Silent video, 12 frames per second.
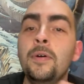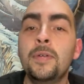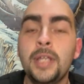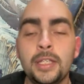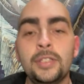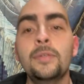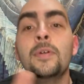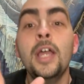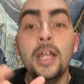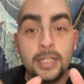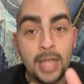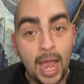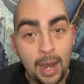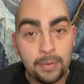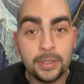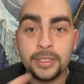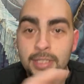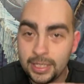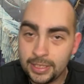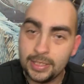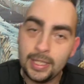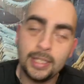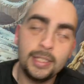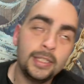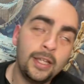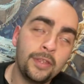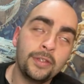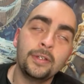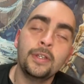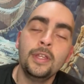okay, so towers, that's the other